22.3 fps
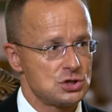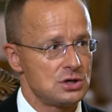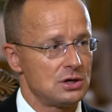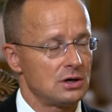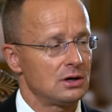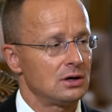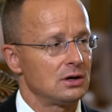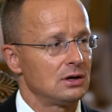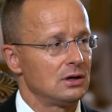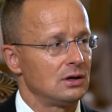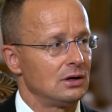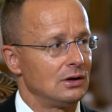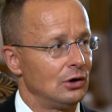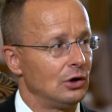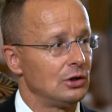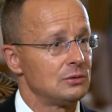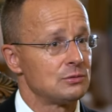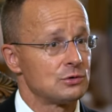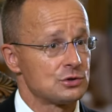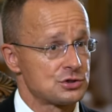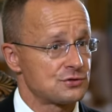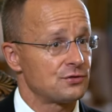year
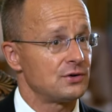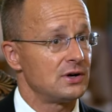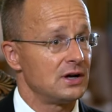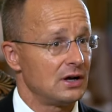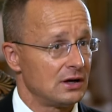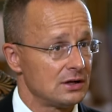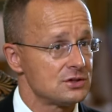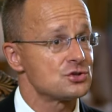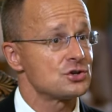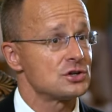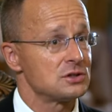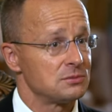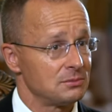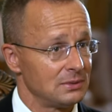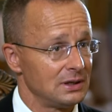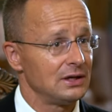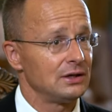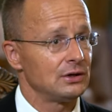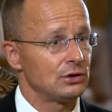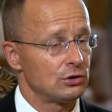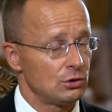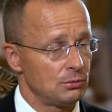almost 300
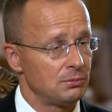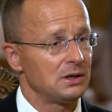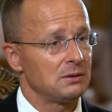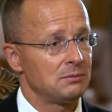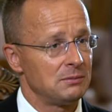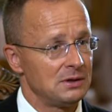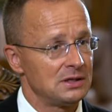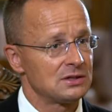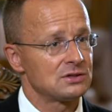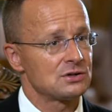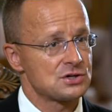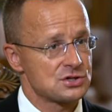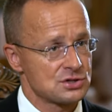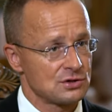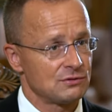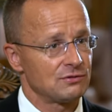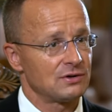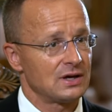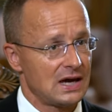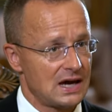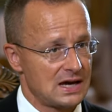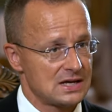million cubic meters
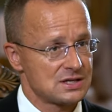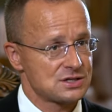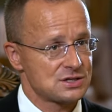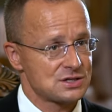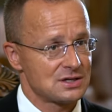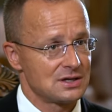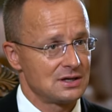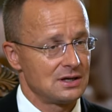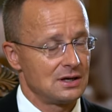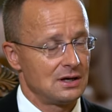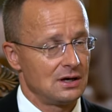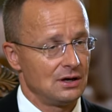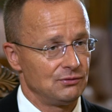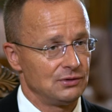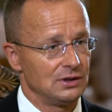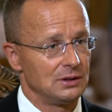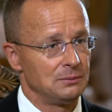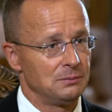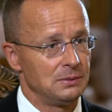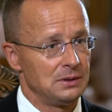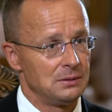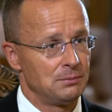of gas
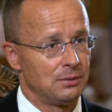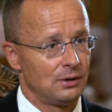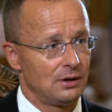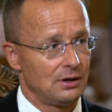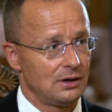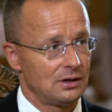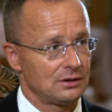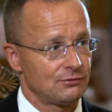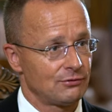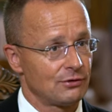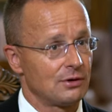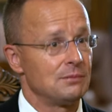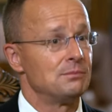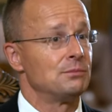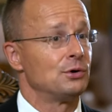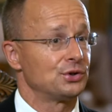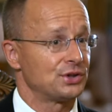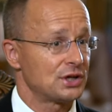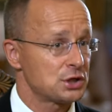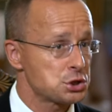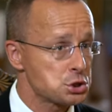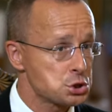will be bought from
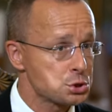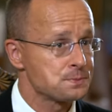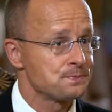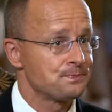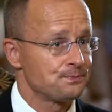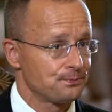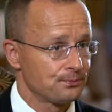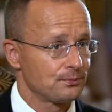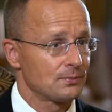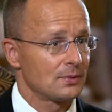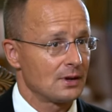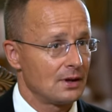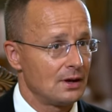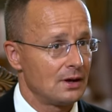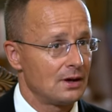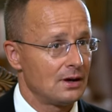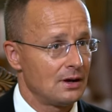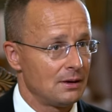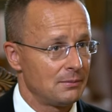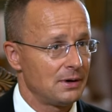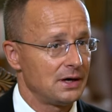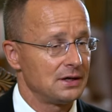BOTAŞ
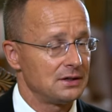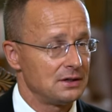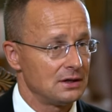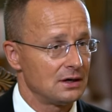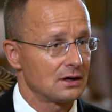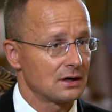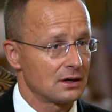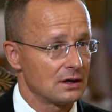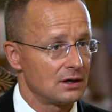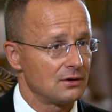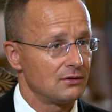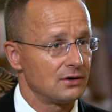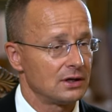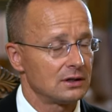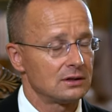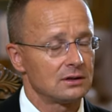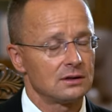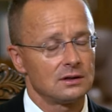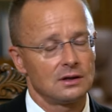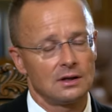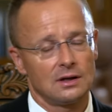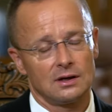uh, by the
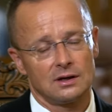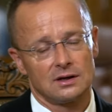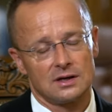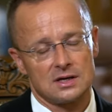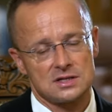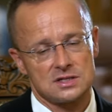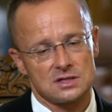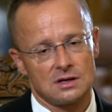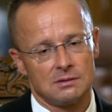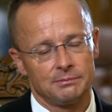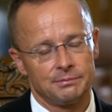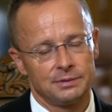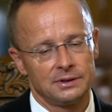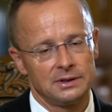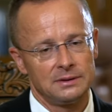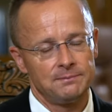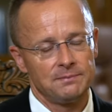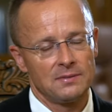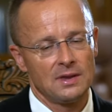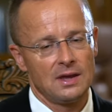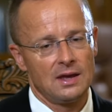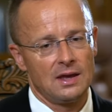Hungarian uh, gas company.
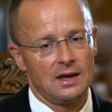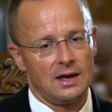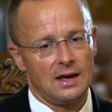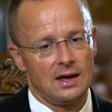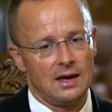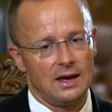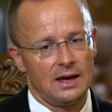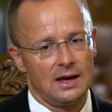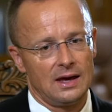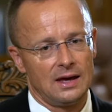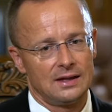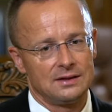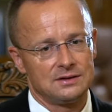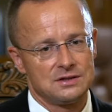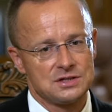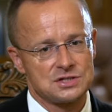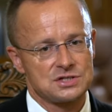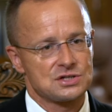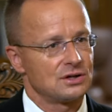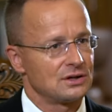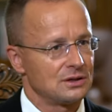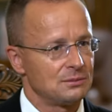And this
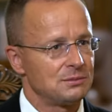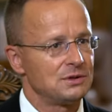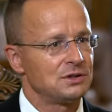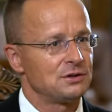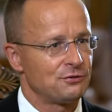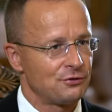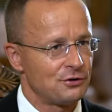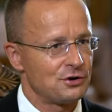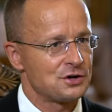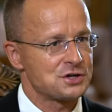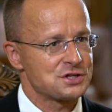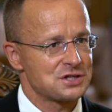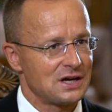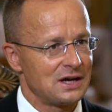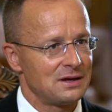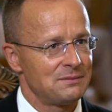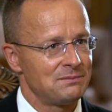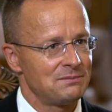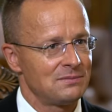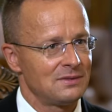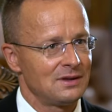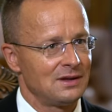is going to be the first
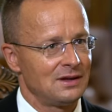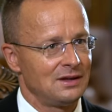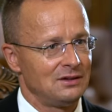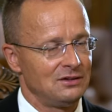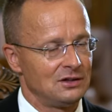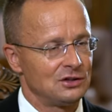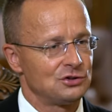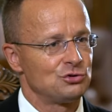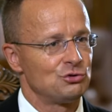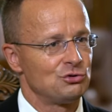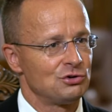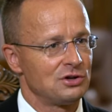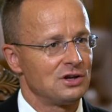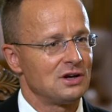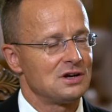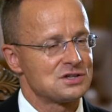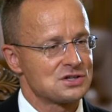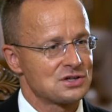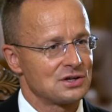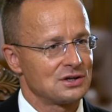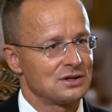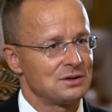time that Turkey
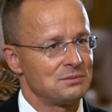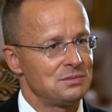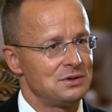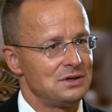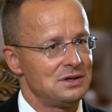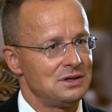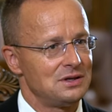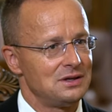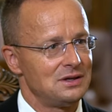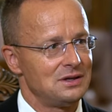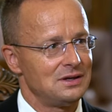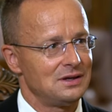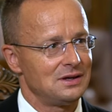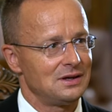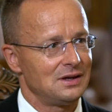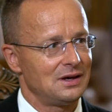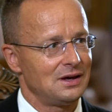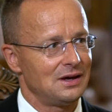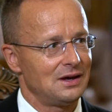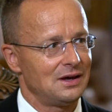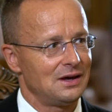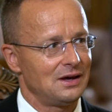is going to be
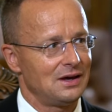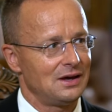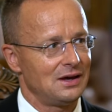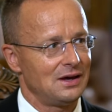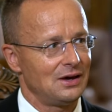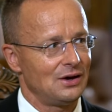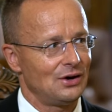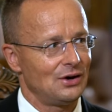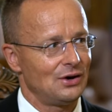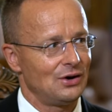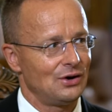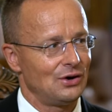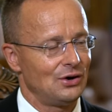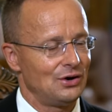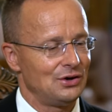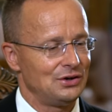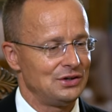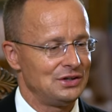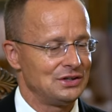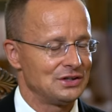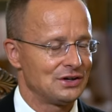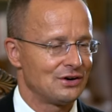
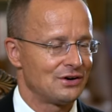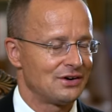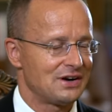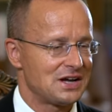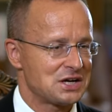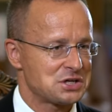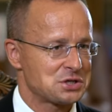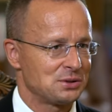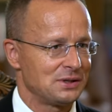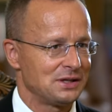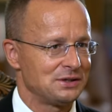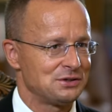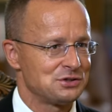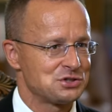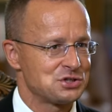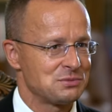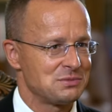in our national energy